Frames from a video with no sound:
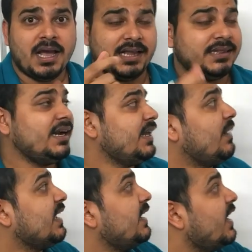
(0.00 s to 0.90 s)
At that time
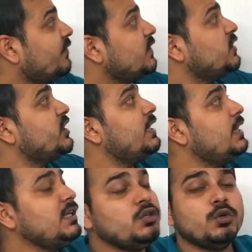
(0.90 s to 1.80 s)
I can
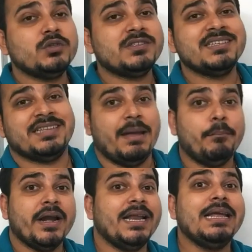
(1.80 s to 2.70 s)
efficiently use this
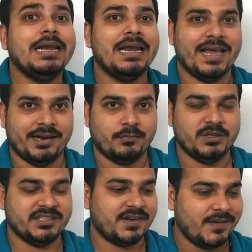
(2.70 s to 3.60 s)
embedding layer
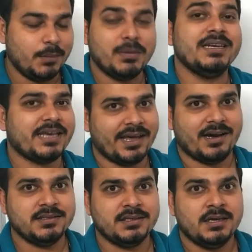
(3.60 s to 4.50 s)
which is available in
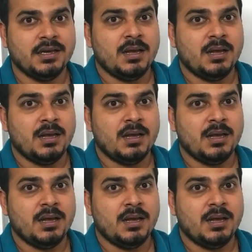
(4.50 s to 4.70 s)
Keras.